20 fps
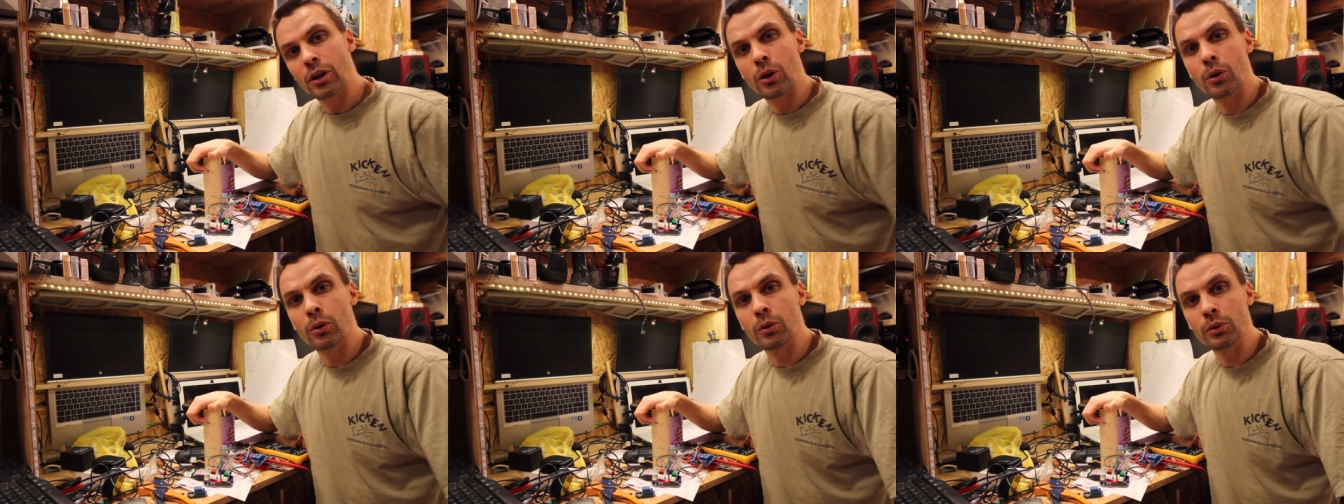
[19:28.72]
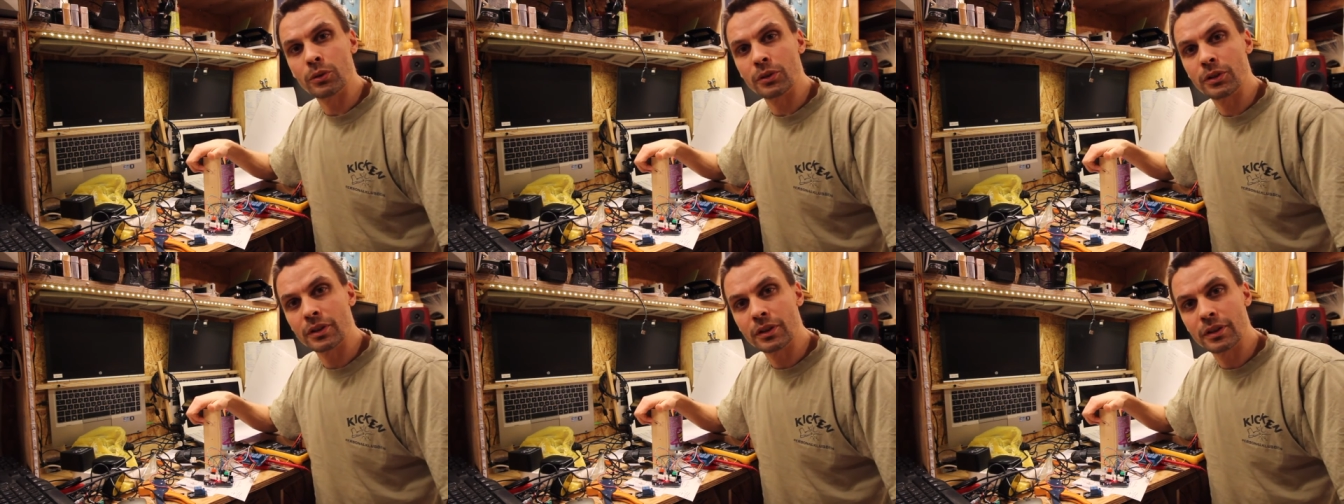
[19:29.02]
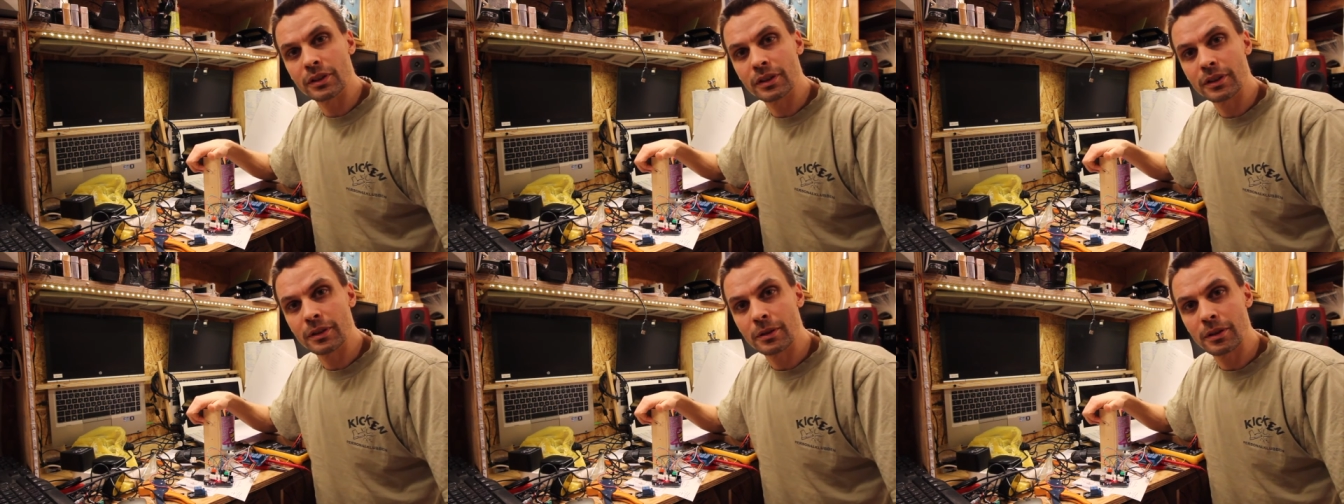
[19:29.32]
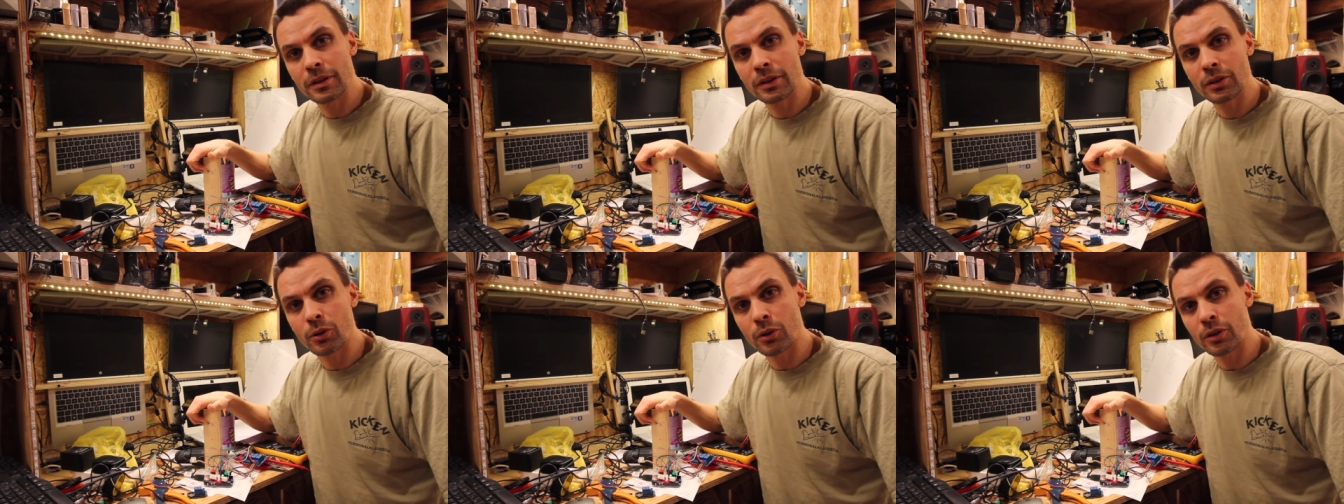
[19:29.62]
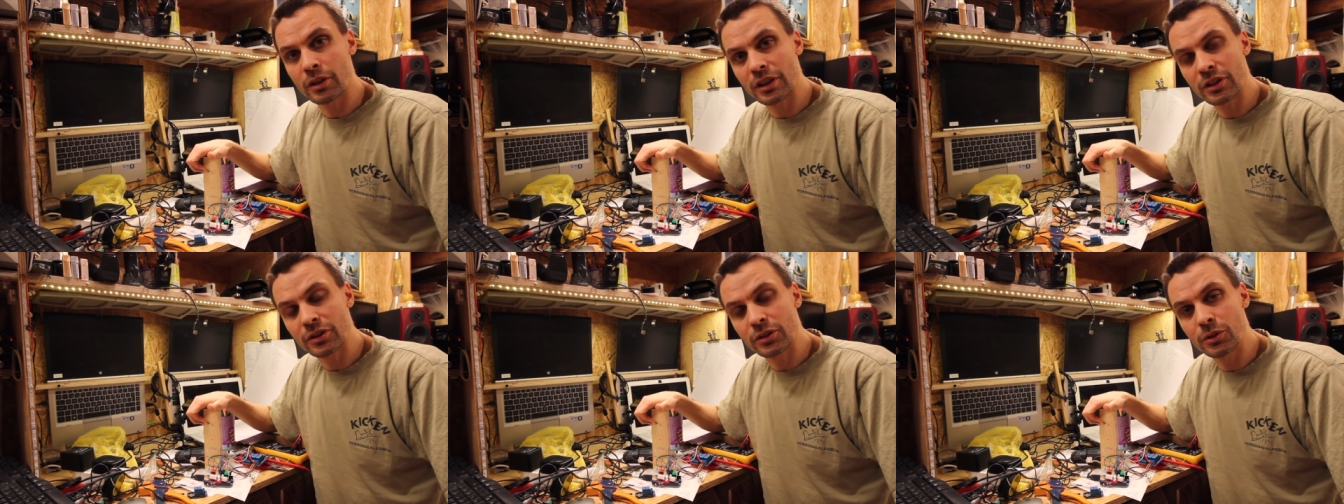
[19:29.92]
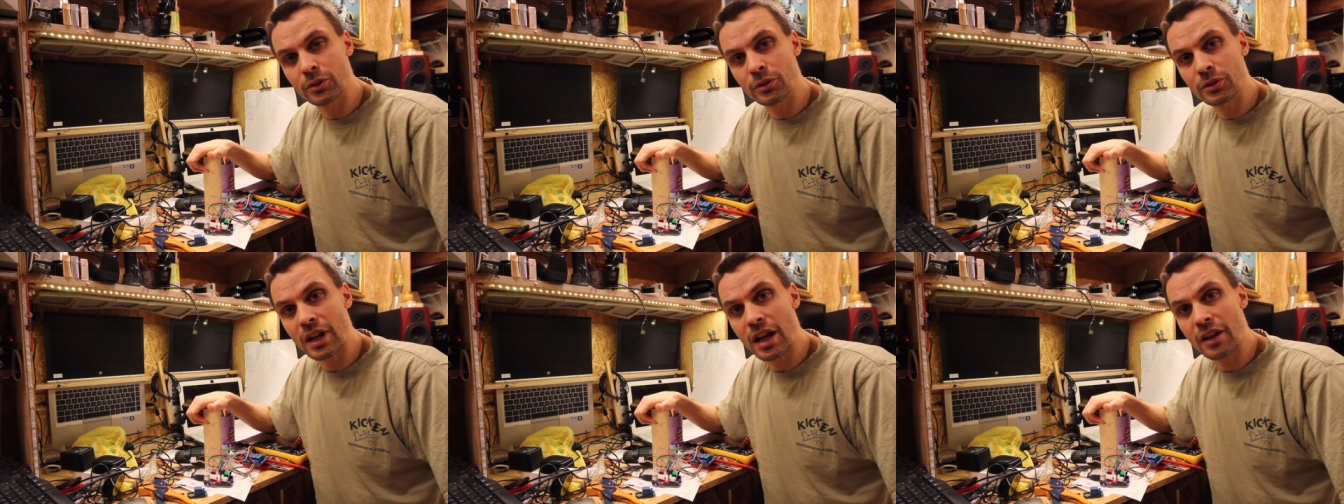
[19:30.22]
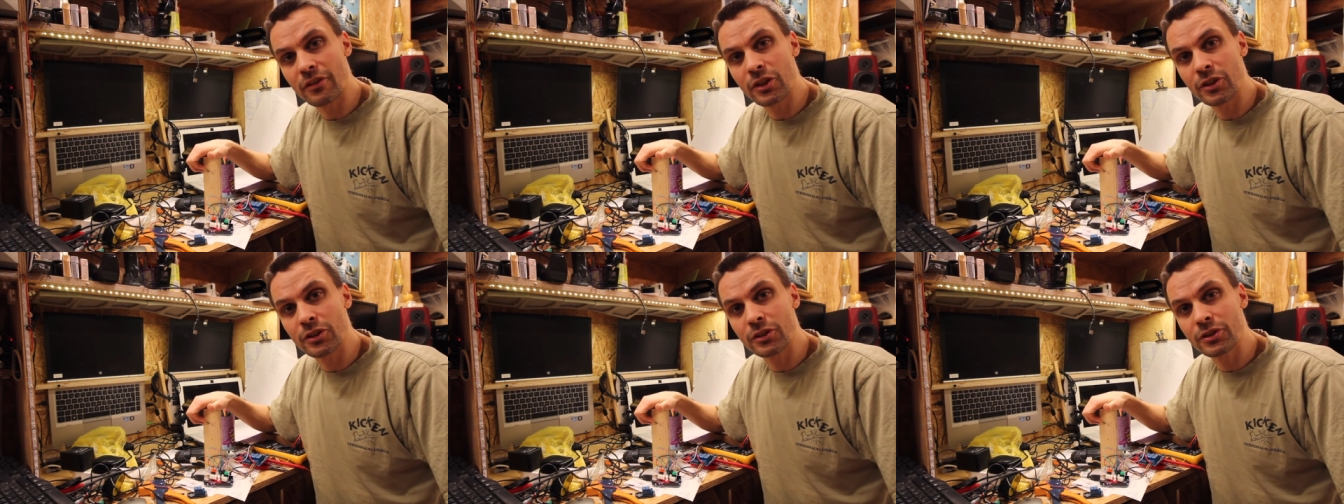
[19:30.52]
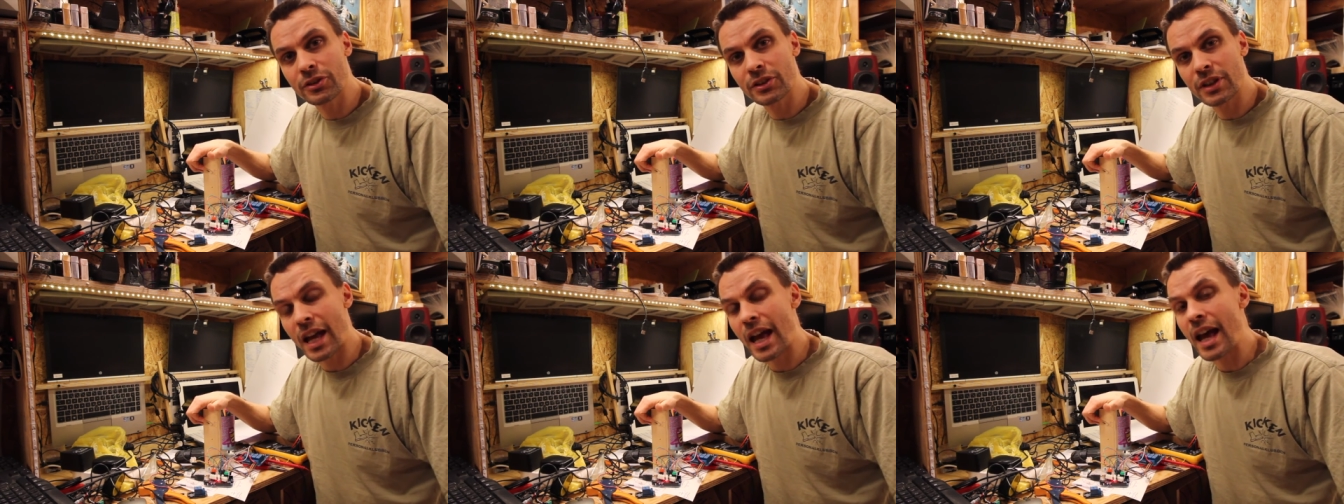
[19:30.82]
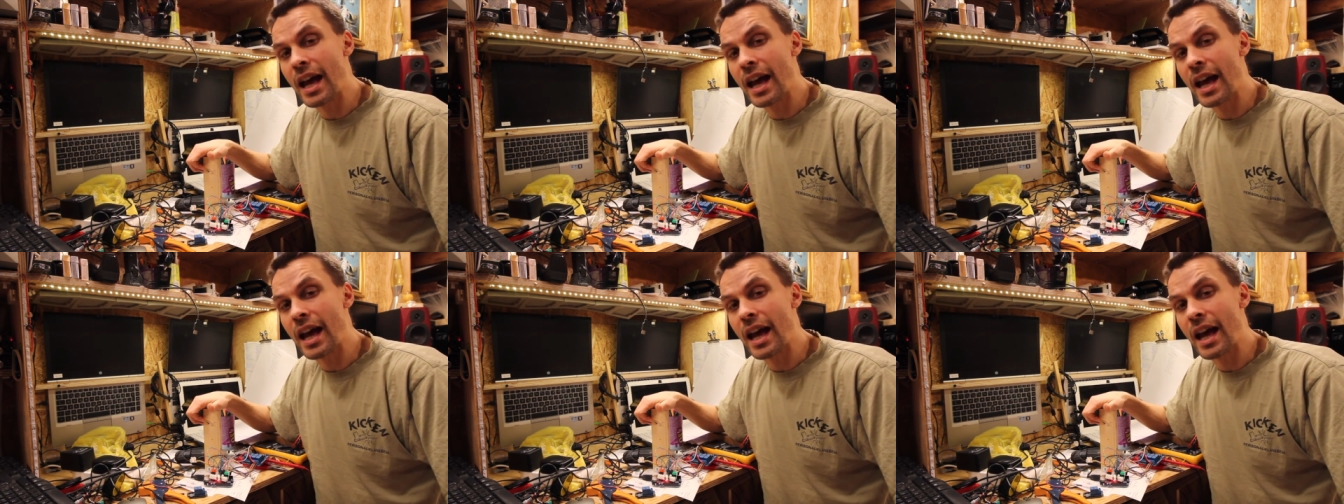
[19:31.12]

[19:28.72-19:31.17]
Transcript: old cordless screwdrivers,